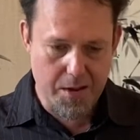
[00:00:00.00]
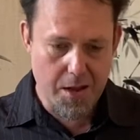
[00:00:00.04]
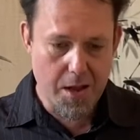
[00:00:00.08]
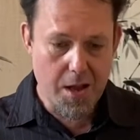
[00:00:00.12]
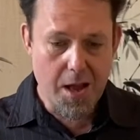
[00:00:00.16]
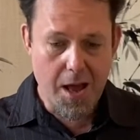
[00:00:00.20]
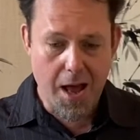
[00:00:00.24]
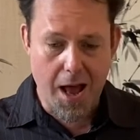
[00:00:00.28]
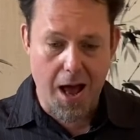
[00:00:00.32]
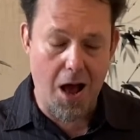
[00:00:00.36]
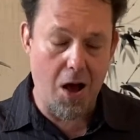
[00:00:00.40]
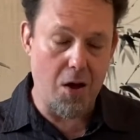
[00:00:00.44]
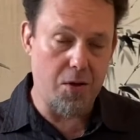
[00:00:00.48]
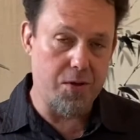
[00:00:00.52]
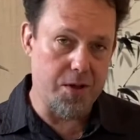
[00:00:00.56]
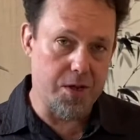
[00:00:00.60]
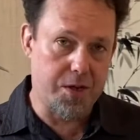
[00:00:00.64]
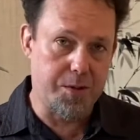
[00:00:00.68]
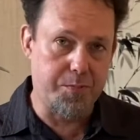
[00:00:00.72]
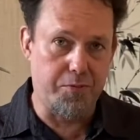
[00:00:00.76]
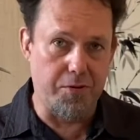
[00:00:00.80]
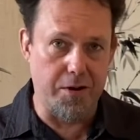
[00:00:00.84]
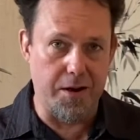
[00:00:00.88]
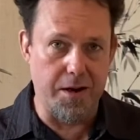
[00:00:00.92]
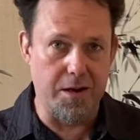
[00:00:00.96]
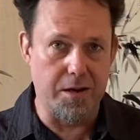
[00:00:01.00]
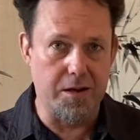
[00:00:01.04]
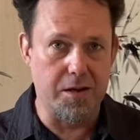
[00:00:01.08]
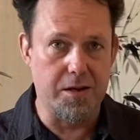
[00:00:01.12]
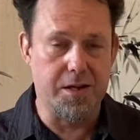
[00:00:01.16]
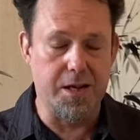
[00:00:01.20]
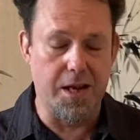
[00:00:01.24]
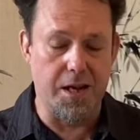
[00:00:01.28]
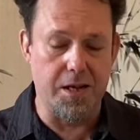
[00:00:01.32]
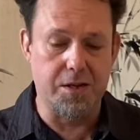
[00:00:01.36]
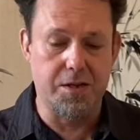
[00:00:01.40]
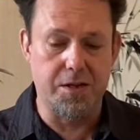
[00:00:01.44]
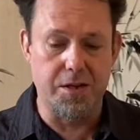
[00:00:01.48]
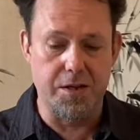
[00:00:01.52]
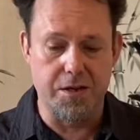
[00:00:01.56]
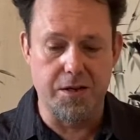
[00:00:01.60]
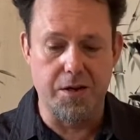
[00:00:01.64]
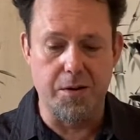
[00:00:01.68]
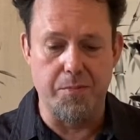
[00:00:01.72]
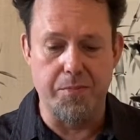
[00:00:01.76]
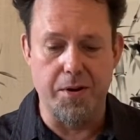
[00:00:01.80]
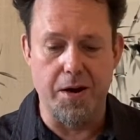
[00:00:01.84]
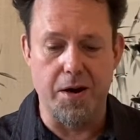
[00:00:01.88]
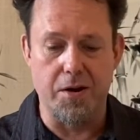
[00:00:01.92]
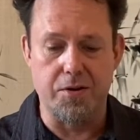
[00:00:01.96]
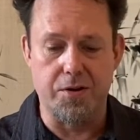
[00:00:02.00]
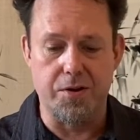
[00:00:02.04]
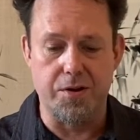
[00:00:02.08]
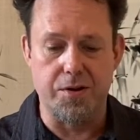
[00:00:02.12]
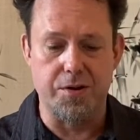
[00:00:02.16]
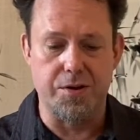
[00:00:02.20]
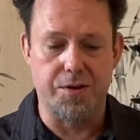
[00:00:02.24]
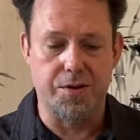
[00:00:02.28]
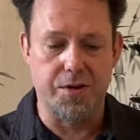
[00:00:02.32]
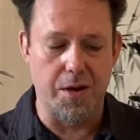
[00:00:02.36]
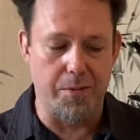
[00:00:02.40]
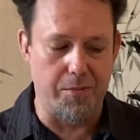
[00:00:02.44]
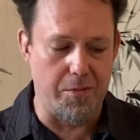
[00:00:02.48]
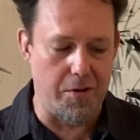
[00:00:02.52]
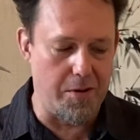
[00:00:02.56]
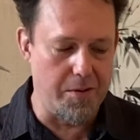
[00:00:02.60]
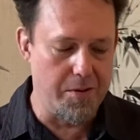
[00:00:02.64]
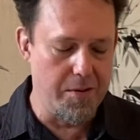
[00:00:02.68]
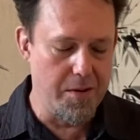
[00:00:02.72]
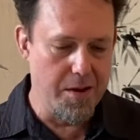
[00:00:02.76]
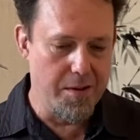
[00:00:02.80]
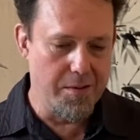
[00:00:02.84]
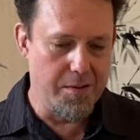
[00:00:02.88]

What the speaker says: how the spring tasted compared to the summer.